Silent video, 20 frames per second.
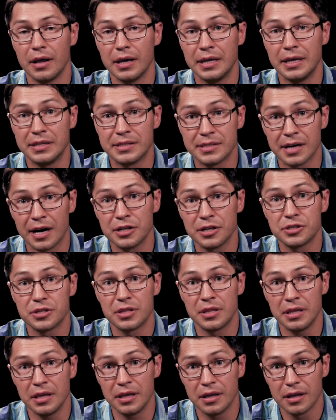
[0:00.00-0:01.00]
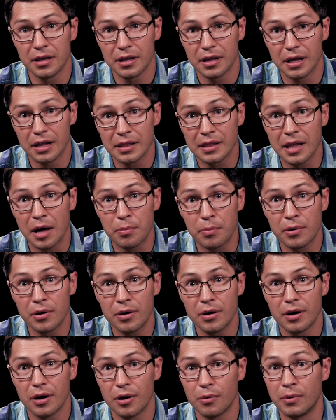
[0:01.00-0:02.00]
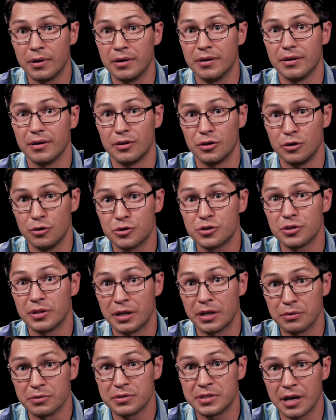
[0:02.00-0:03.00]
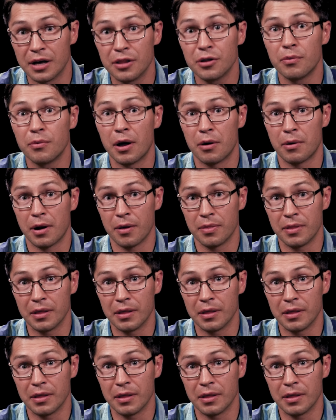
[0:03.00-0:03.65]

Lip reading: He touched the leper when usually it was the other way around.